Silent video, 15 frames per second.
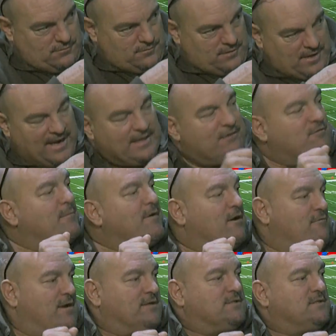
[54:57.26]
Hanley
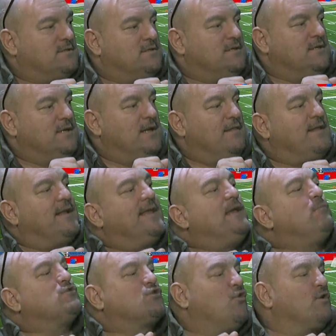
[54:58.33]
Ramirez that he
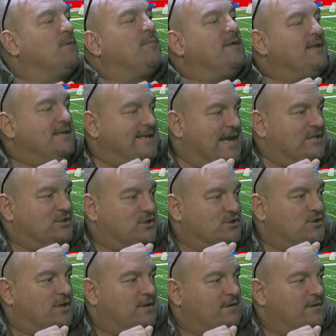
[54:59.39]
was going to be a DH this year.